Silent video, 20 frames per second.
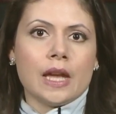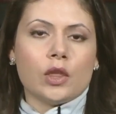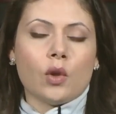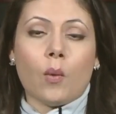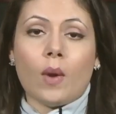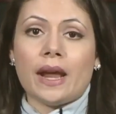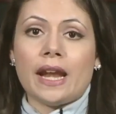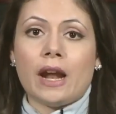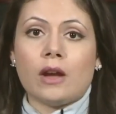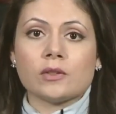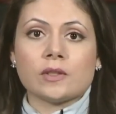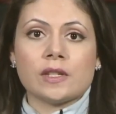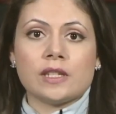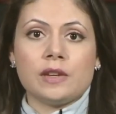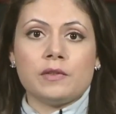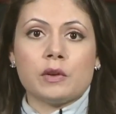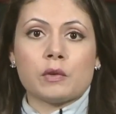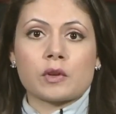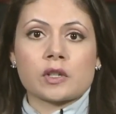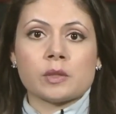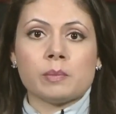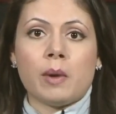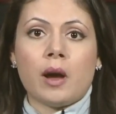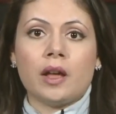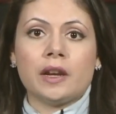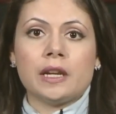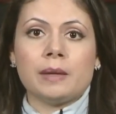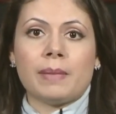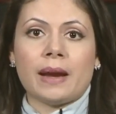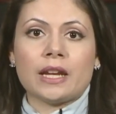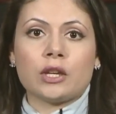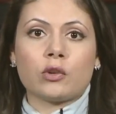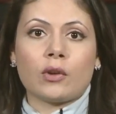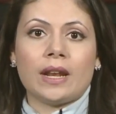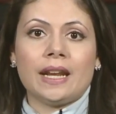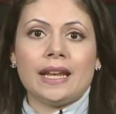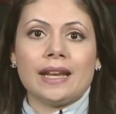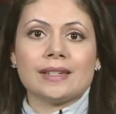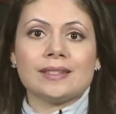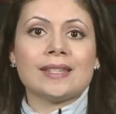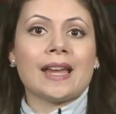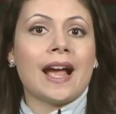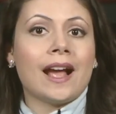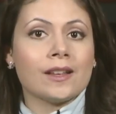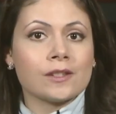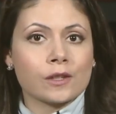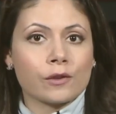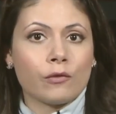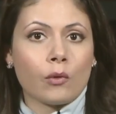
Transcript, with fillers: The White House is even responding by creating a task